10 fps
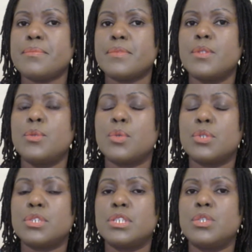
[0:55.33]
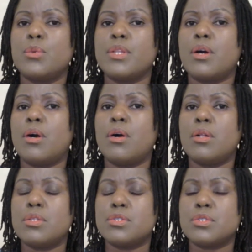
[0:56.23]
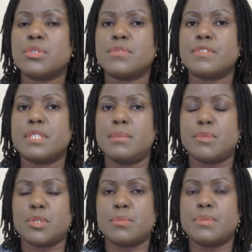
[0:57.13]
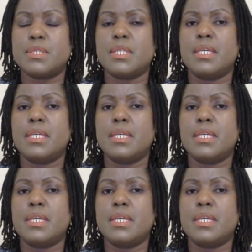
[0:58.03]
You continue with all sorts of symptoms,